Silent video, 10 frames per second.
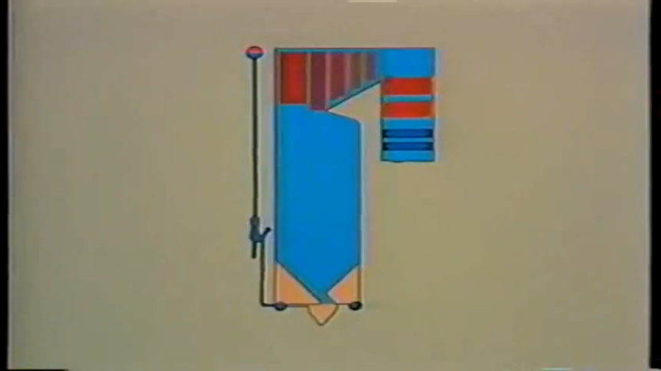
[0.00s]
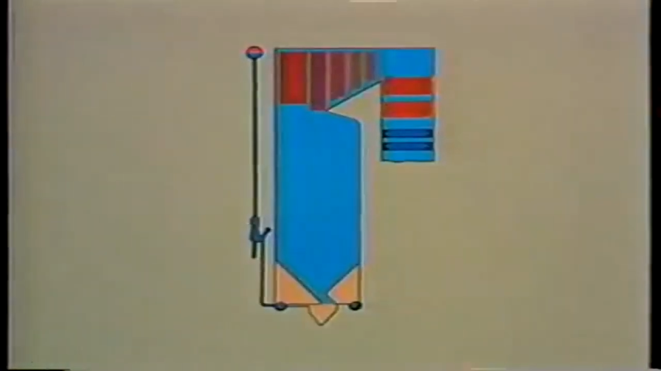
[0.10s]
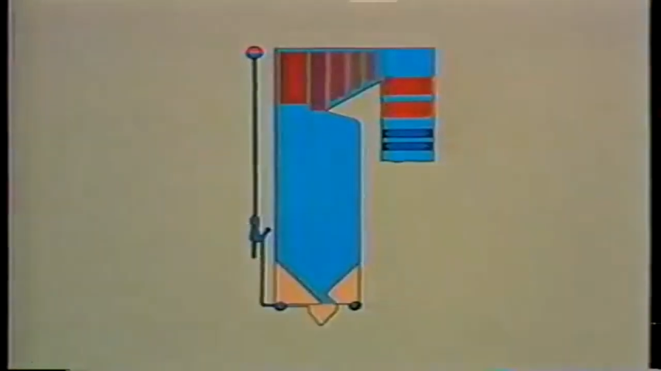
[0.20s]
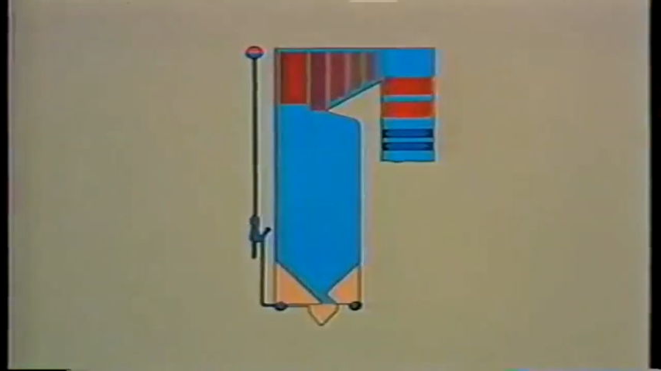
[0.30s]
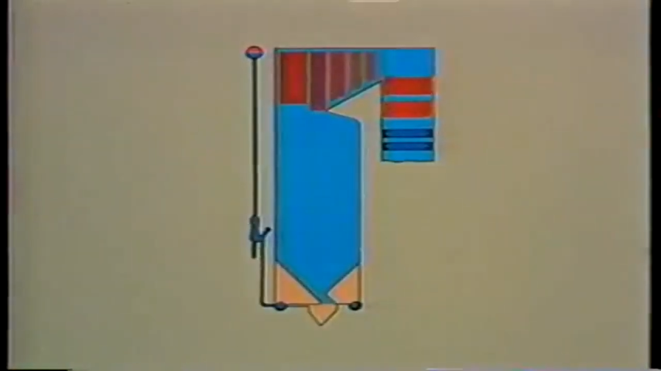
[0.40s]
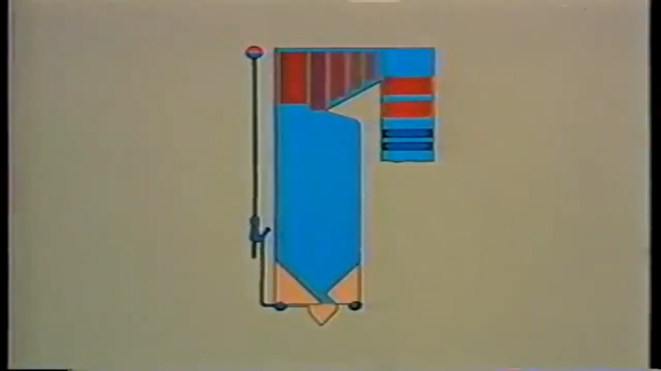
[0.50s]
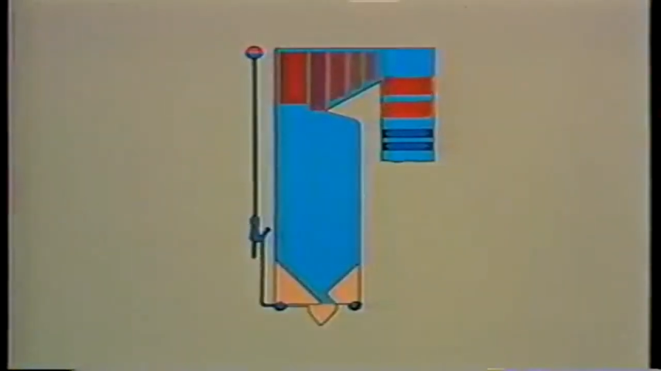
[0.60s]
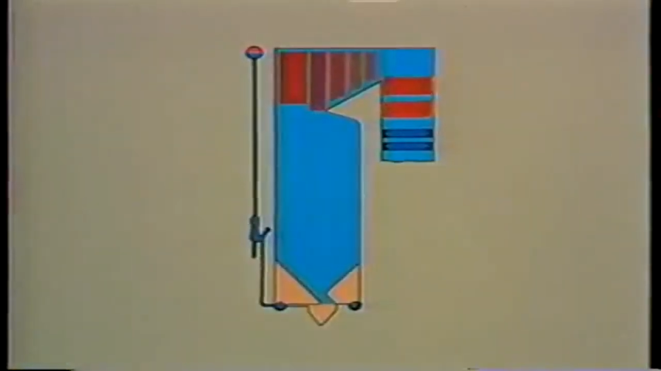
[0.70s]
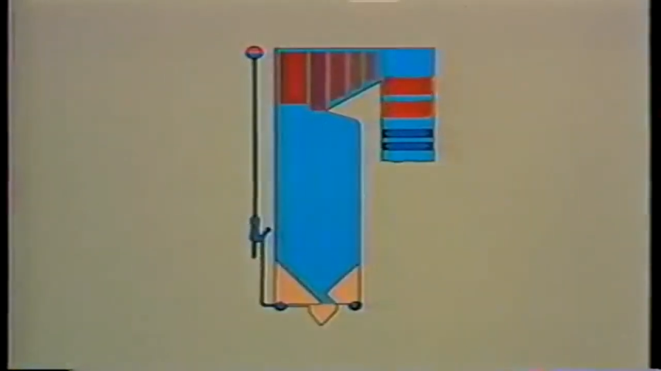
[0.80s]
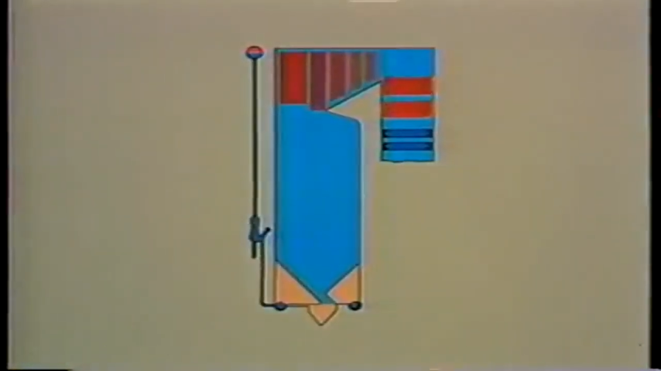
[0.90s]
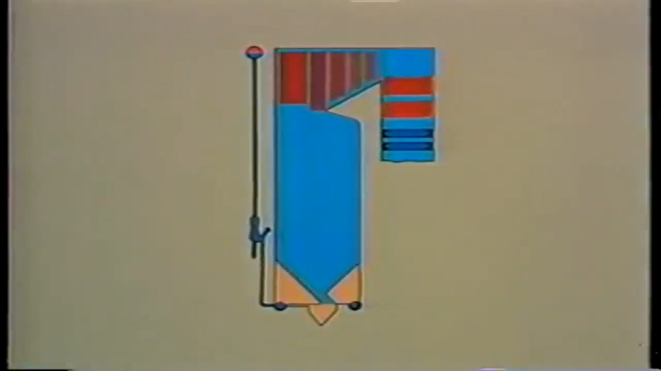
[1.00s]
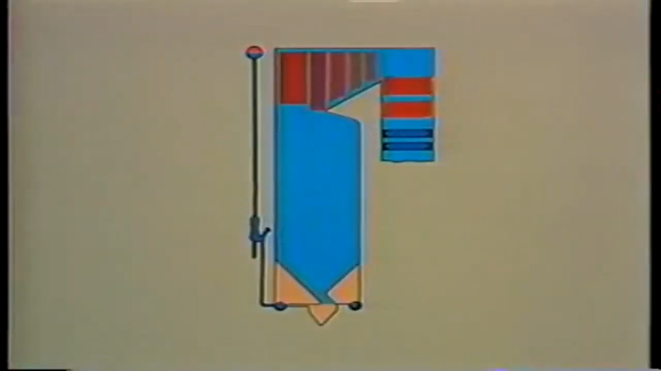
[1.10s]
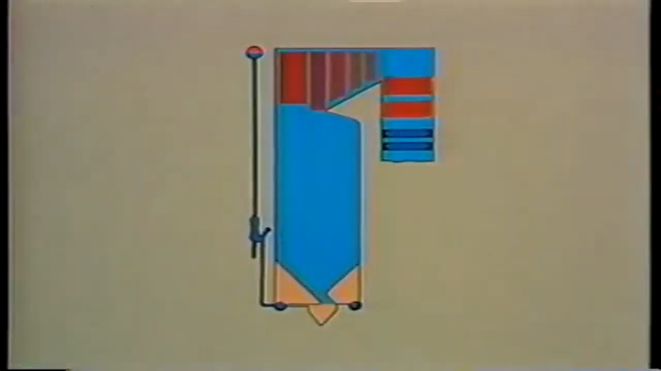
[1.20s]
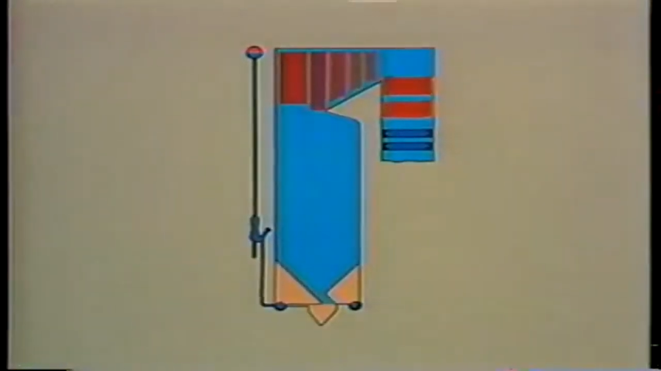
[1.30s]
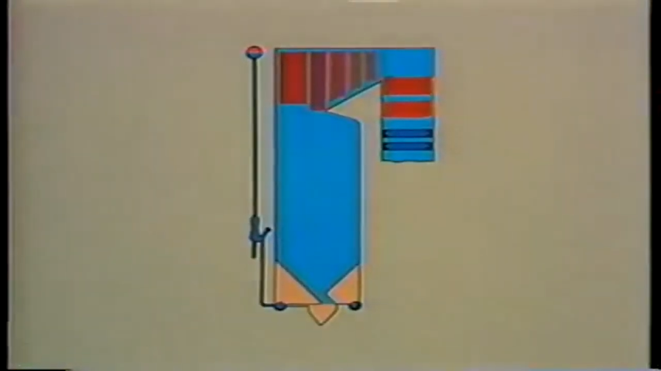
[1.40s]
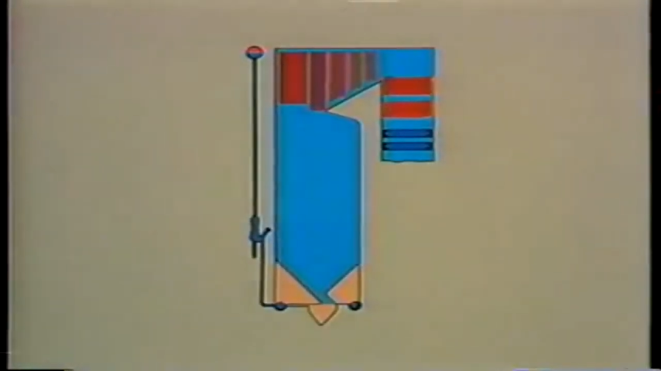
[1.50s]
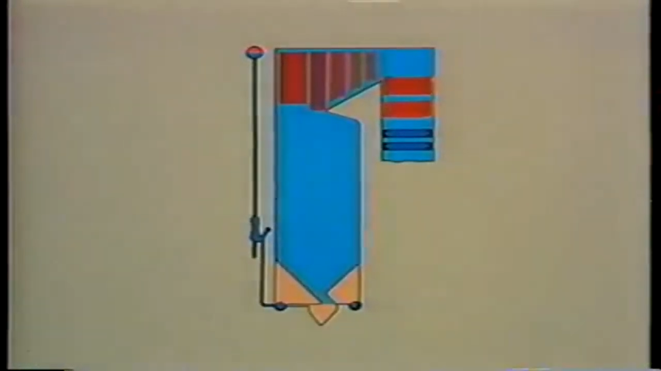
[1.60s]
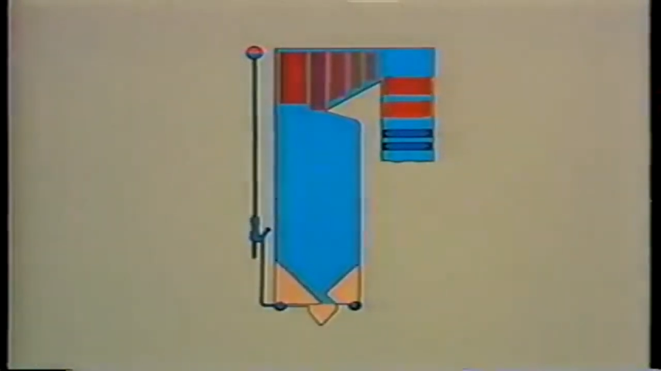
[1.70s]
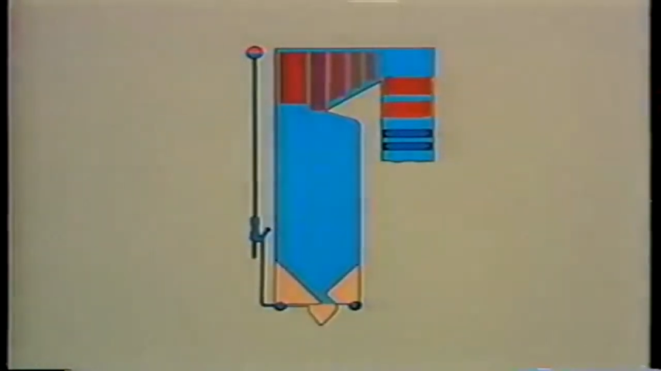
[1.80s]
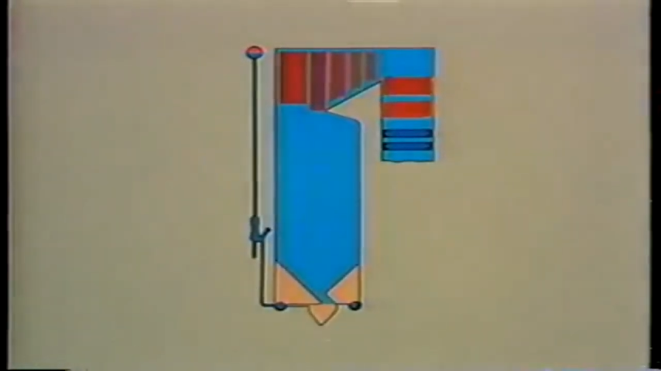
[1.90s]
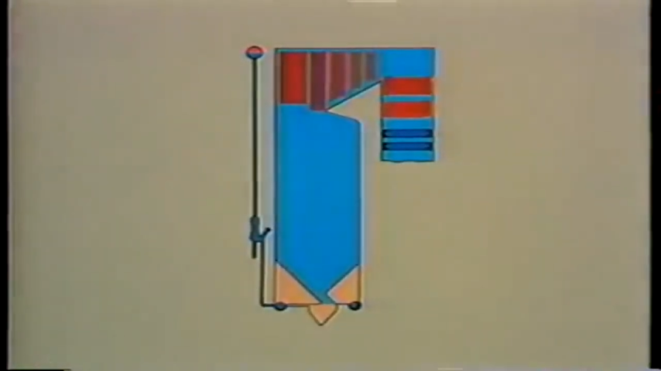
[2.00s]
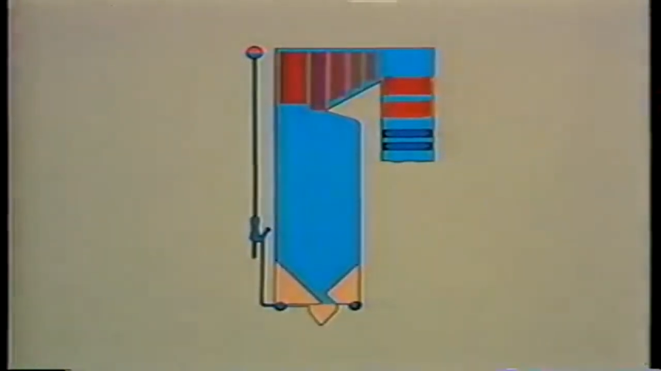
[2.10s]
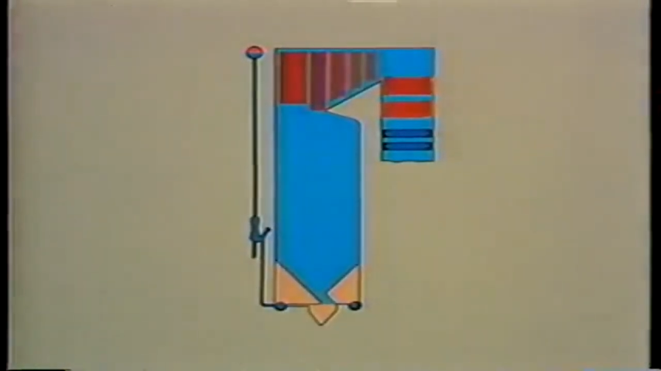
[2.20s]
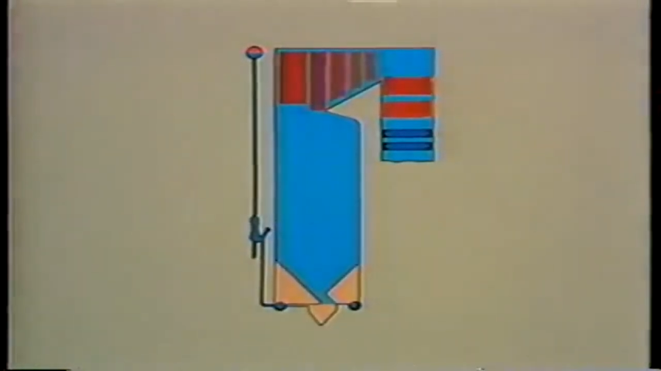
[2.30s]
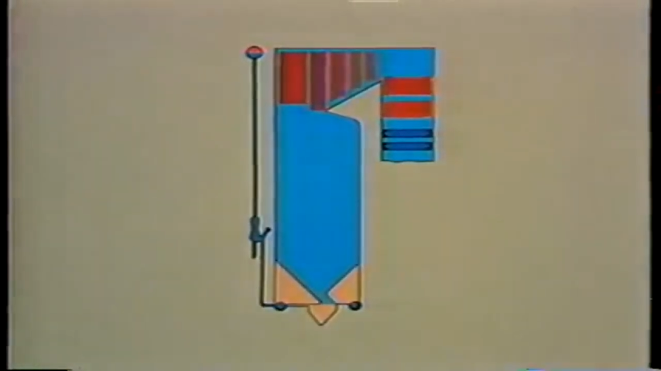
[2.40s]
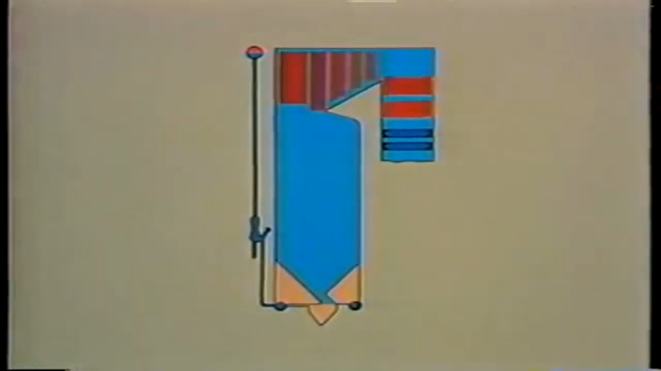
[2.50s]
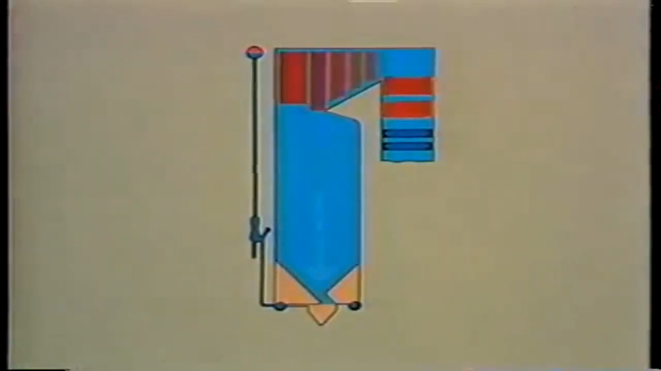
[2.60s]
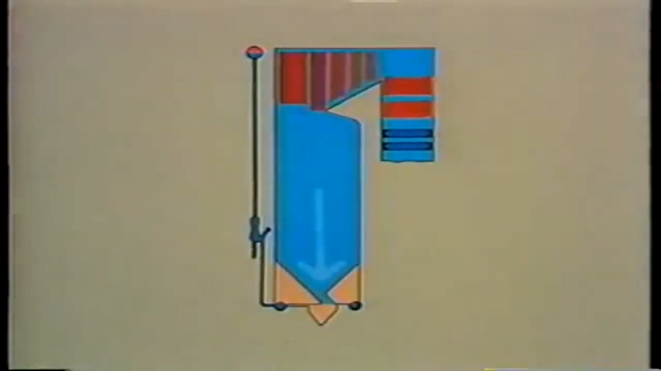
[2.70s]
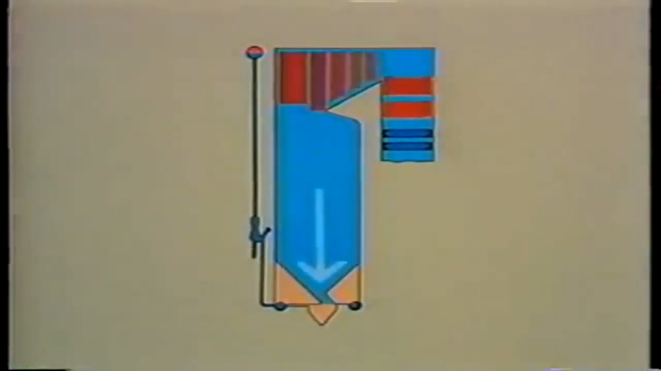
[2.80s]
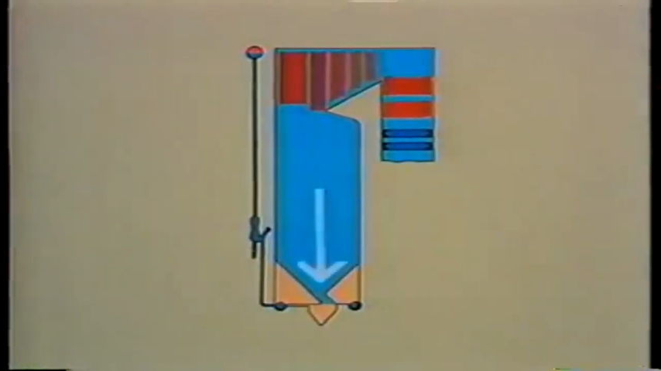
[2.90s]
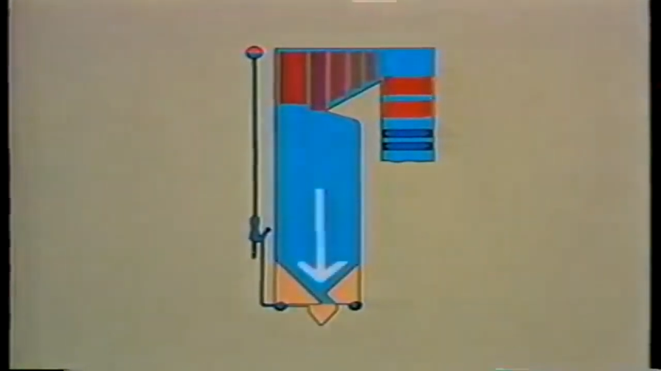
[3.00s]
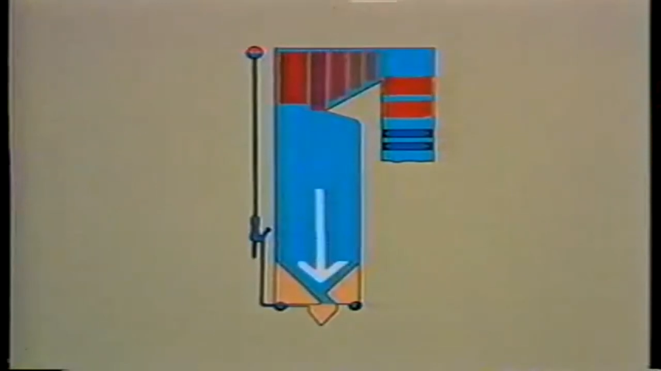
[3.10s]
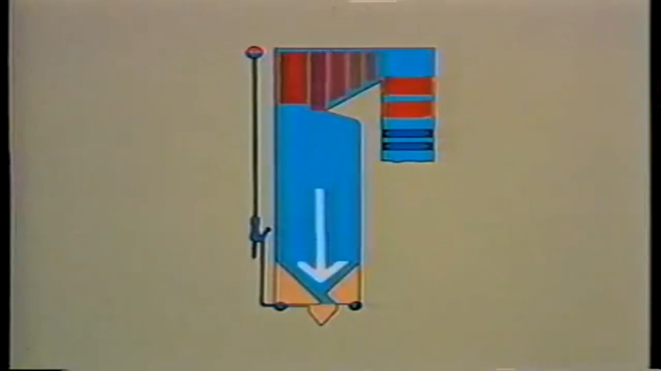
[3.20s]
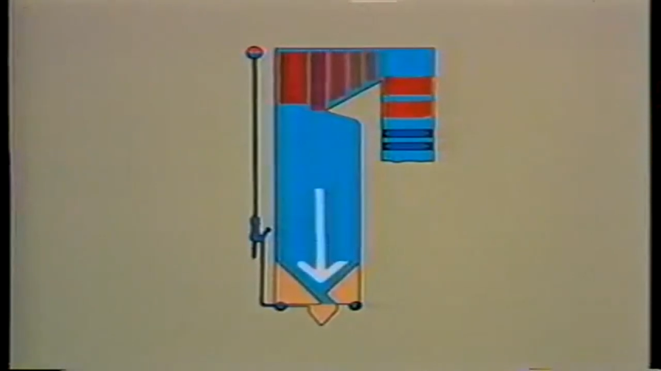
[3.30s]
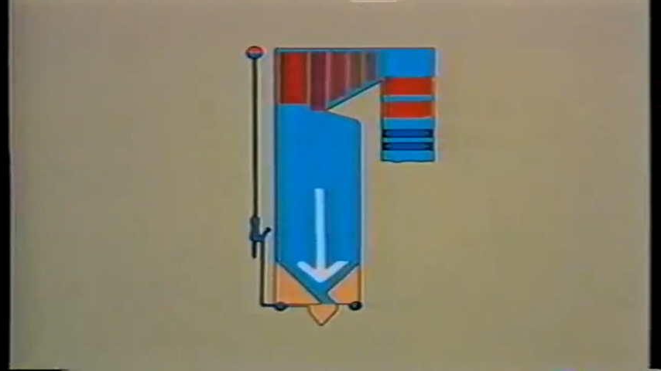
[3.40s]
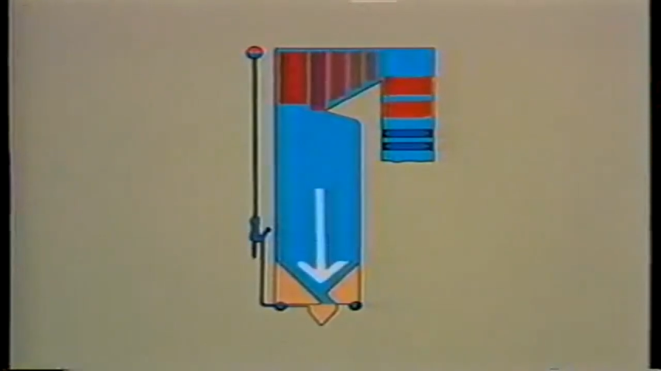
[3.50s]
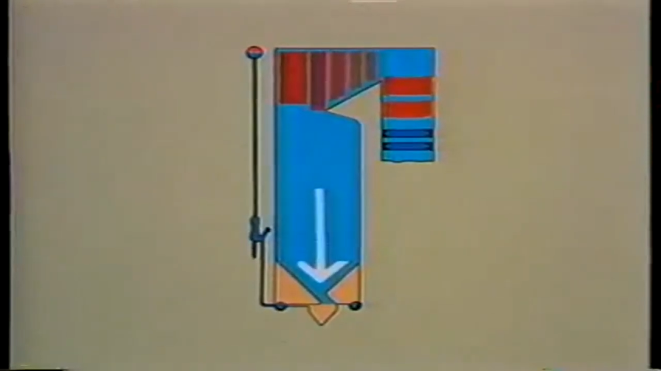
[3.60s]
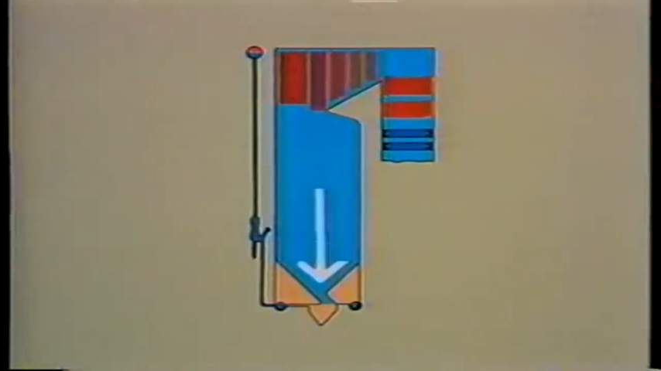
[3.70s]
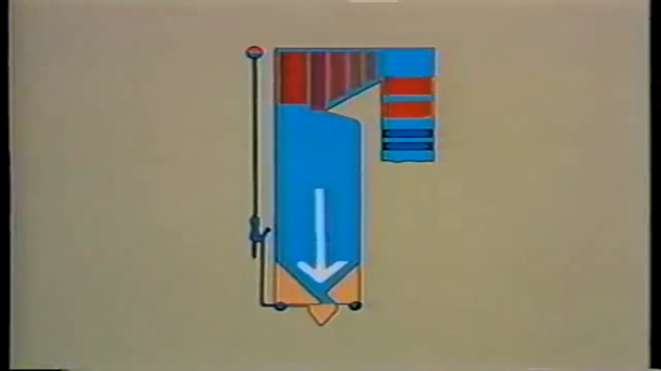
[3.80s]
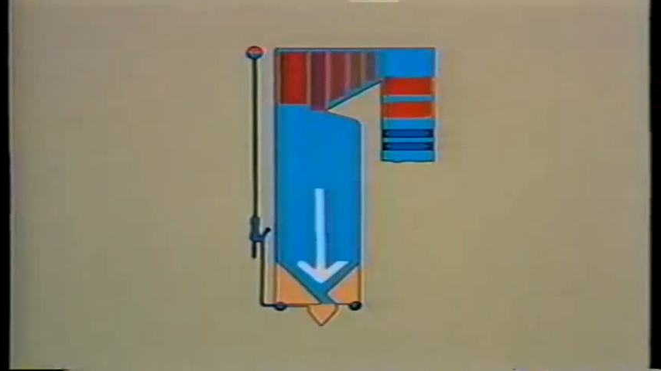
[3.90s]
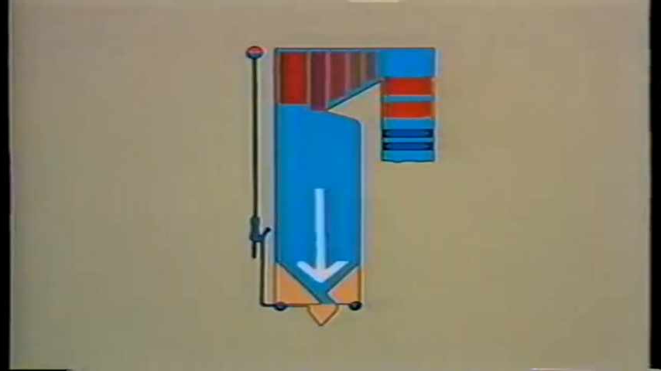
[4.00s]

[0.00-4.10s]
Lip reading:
No face is visible, so there are no lips to read.